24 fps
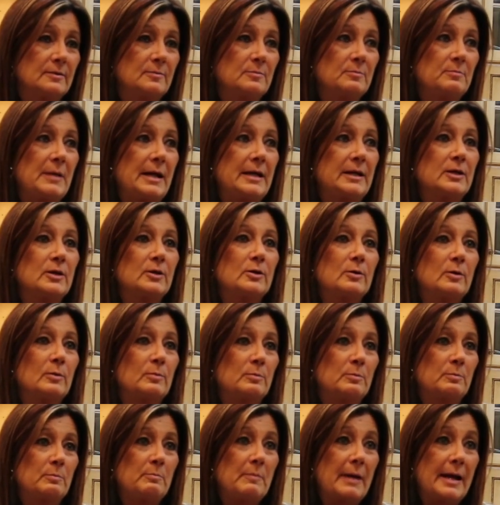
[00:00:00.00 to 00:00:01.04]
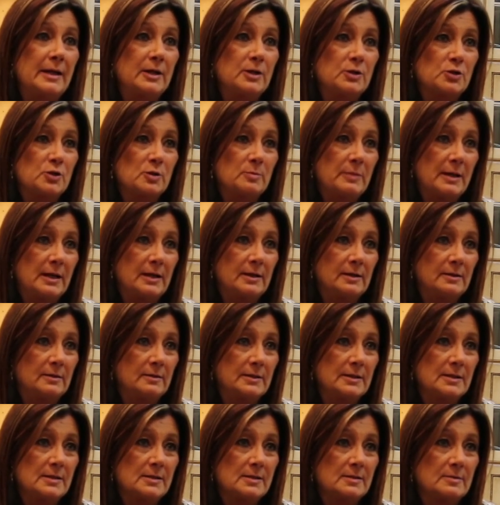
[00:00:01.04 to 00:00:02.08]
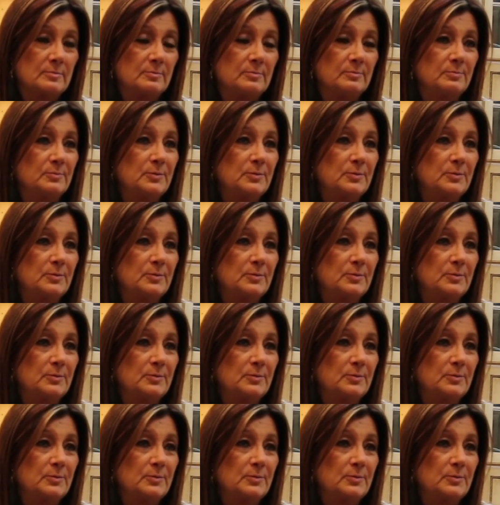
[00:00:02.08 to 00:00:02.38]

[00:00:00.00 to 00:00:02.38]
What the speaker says: Make it your bucket list.